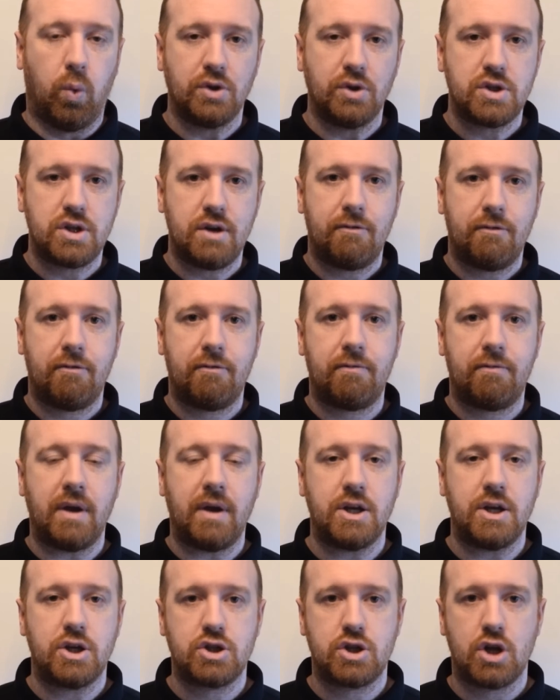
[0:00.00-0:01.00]
once you've
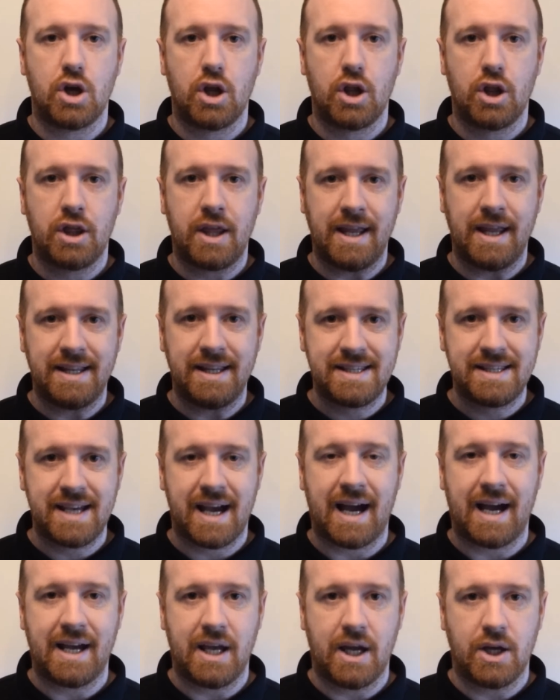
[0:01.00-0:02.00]
finished the
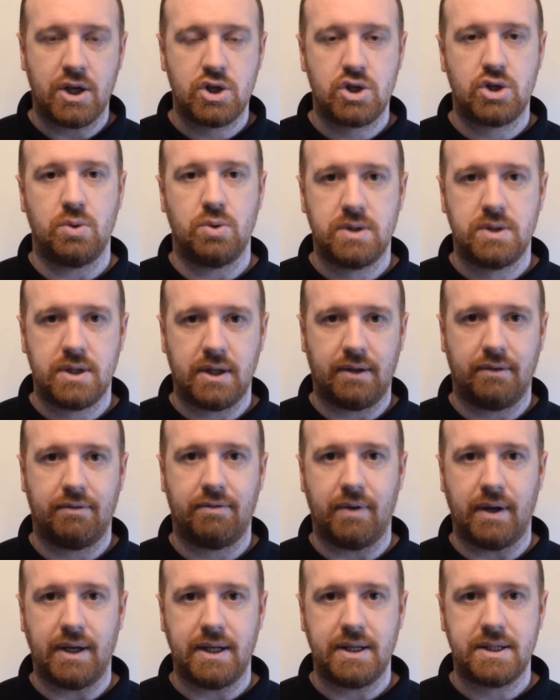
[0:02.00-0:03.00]
entire shooting
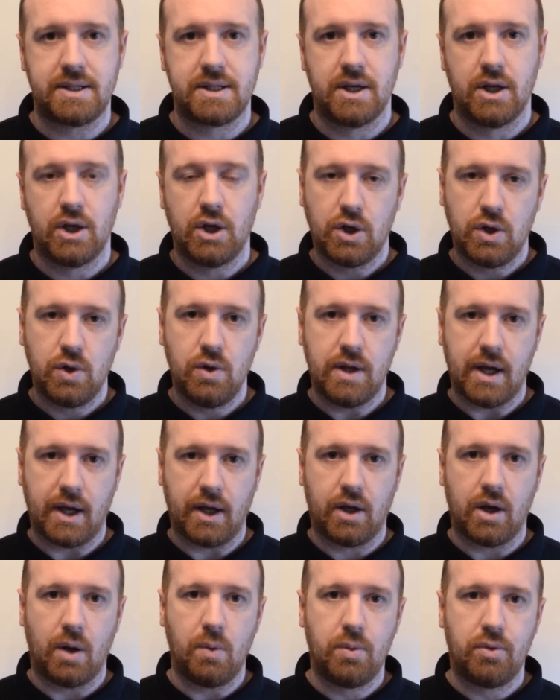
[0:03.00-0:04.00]
phase, you
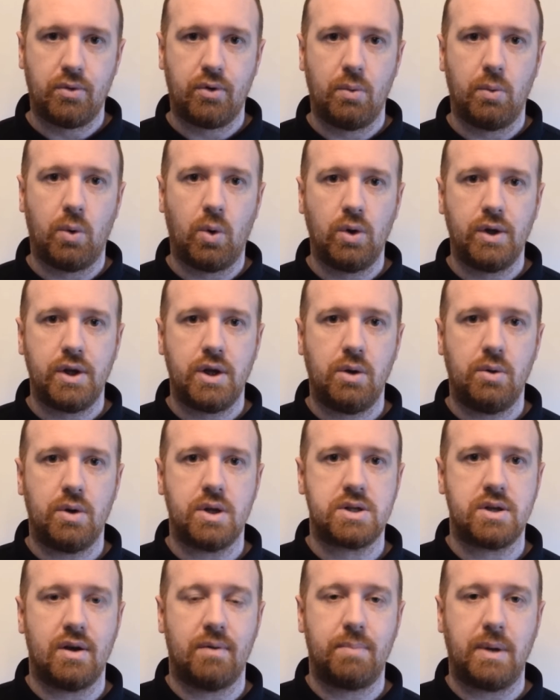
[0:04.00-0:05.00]
then go through all the
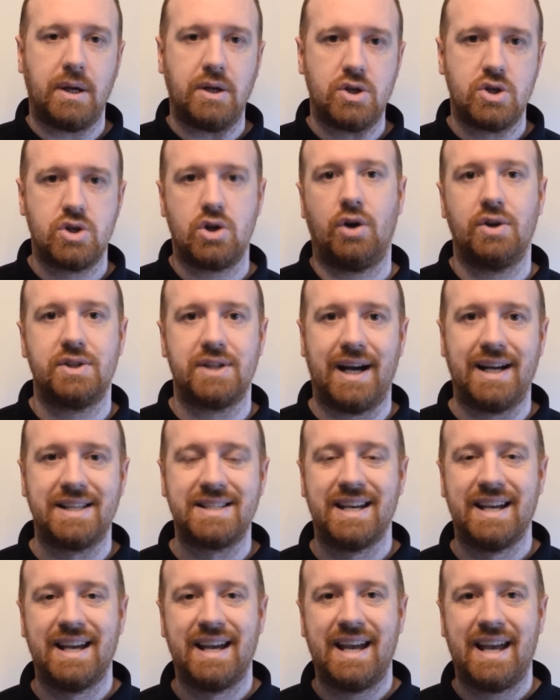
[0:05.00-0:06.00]
units that have been shot
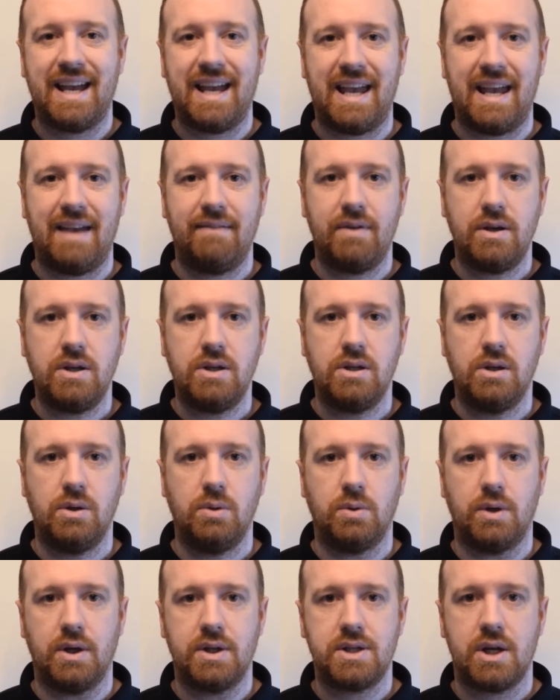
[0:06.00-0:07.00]
at. If a
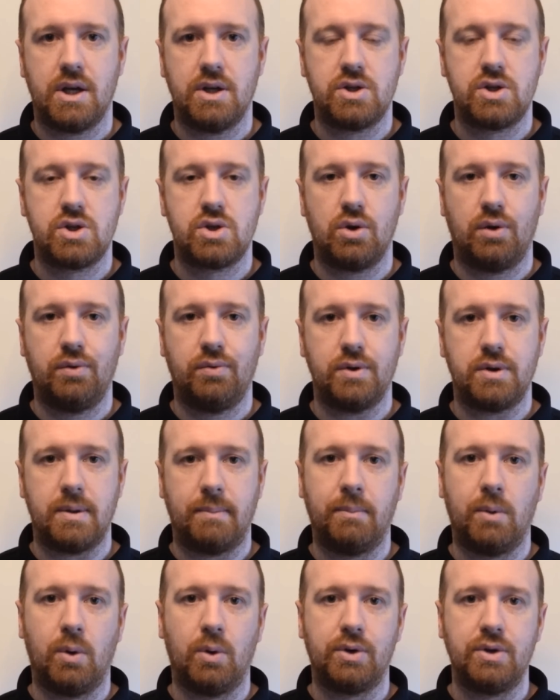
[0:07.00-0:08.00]
unit has
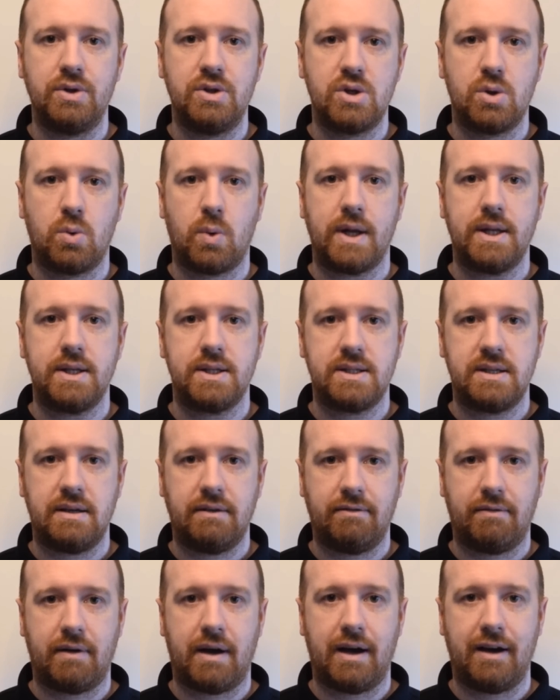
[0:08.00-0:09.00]
suffered more than
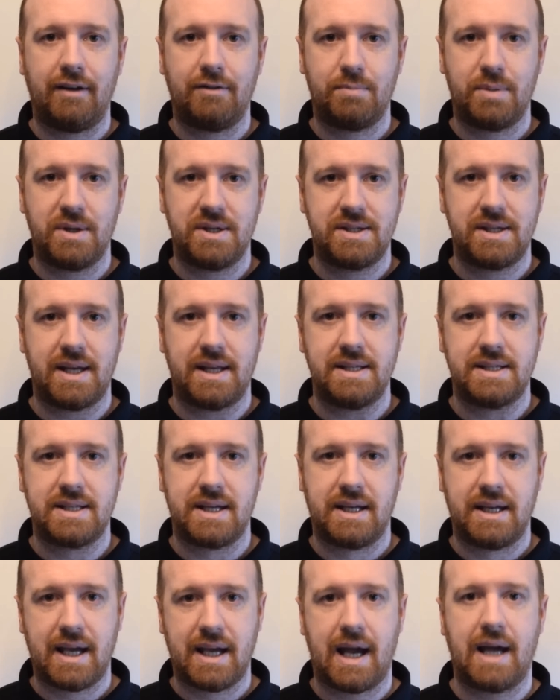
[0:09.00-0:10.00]
25%
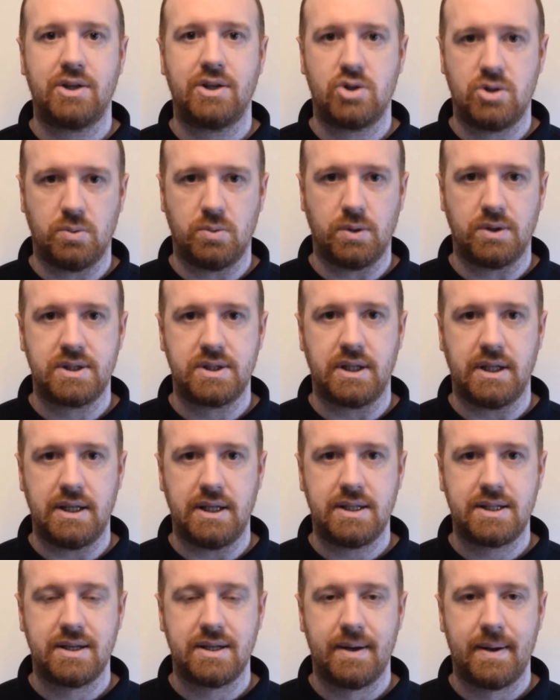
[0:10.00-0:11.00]

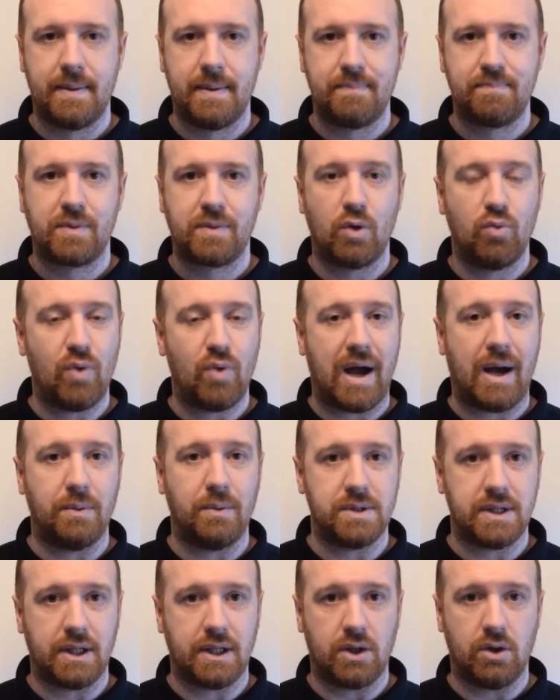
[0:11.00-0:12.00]
casualties,
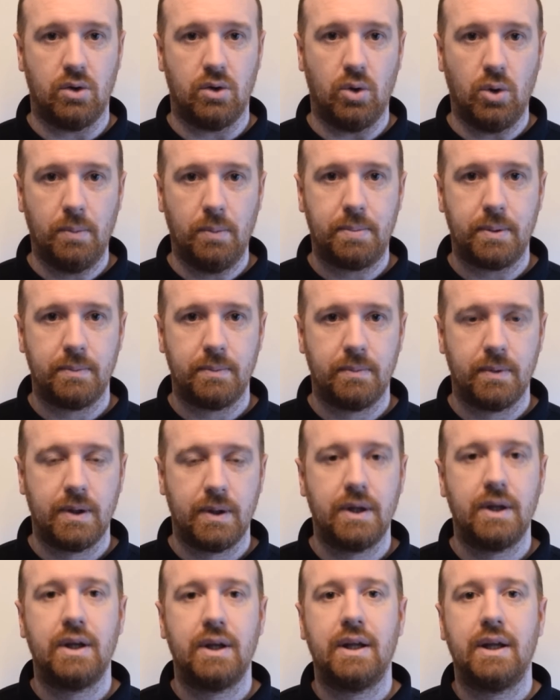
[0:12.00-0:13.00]
rounding up,
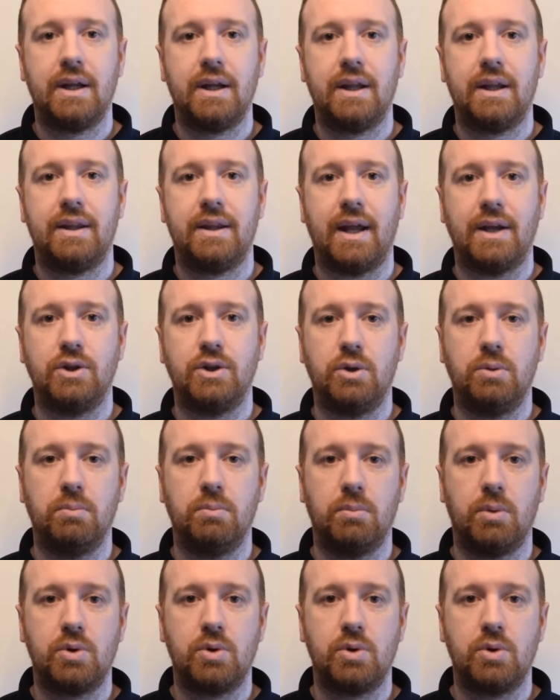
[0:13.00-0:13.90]
then